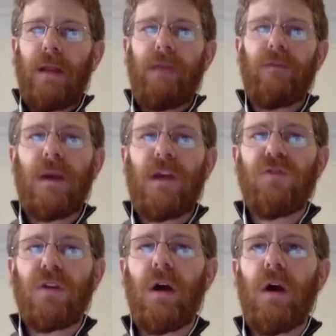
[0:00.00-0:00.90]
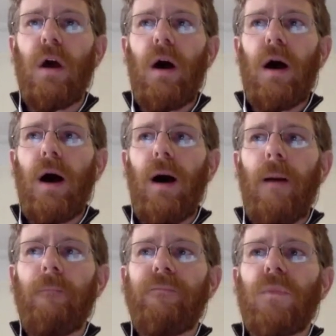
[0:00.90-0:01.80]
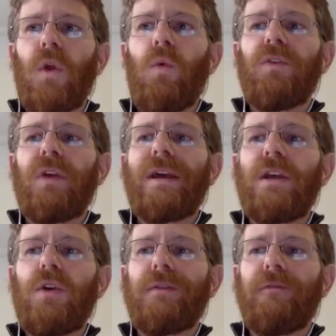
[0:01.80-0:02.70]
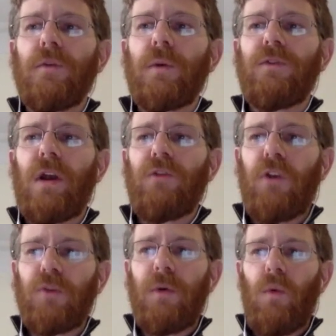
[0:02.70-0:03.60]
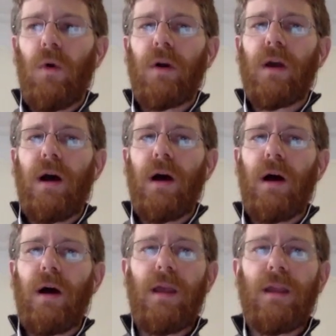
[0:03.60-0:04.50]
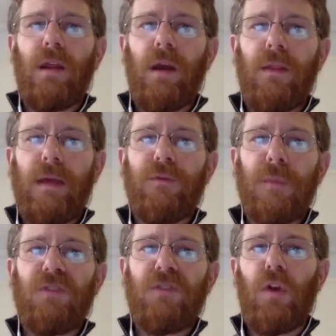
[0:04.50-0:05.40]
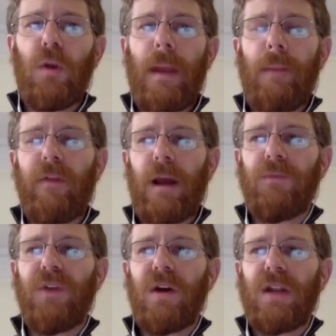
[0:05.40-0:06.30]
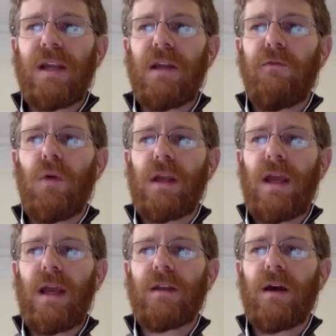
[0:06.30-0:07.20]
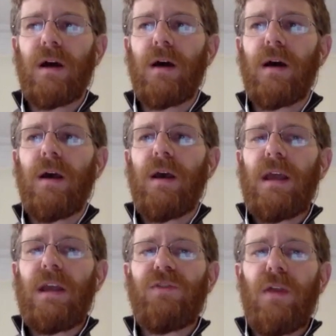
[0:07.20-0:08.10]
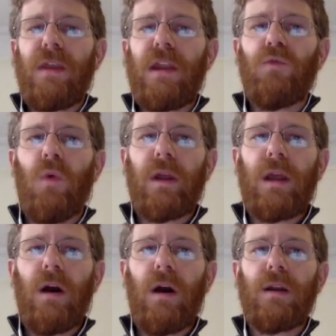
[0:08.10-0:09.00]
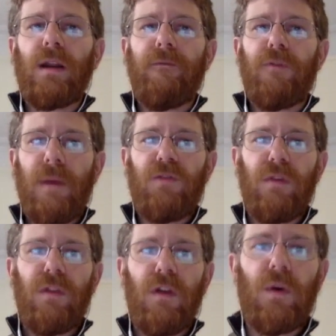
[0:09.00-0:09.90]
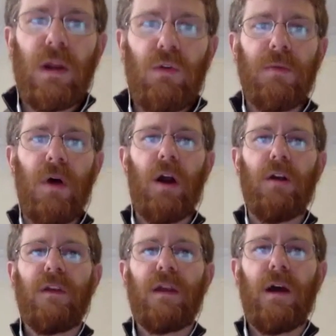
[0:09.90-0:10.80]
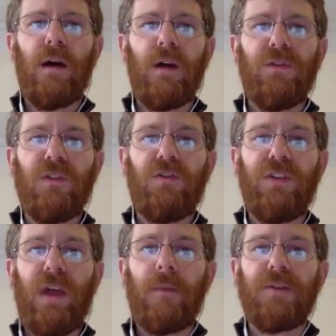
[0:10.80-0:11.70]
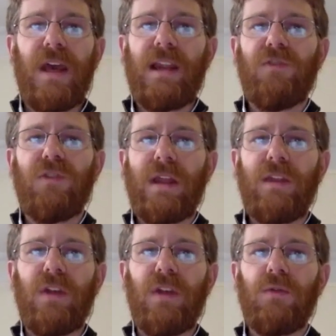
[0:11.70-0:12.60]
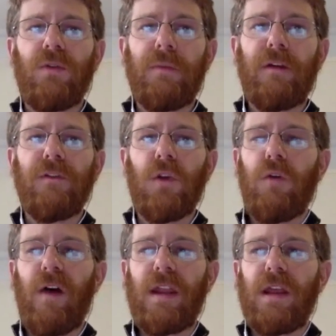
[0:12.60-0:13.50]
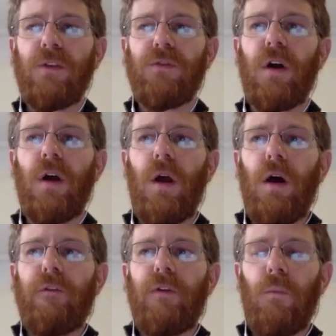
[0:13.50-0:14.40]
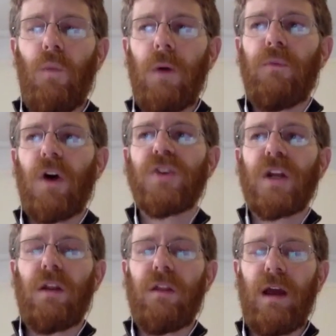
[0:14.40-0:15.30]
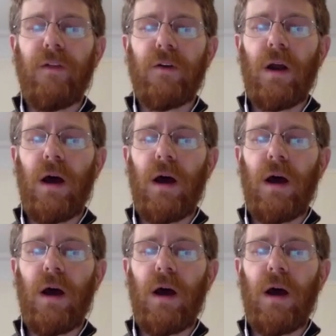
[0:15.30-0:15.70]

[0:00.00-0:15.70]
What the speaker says: information was a huge influence on his ultimate work in the information theory paper that comes out in 1948. He said that he's working on information theory and cryptography essentially simultaneously, and he said it was a big flow of ideas from one project to the other.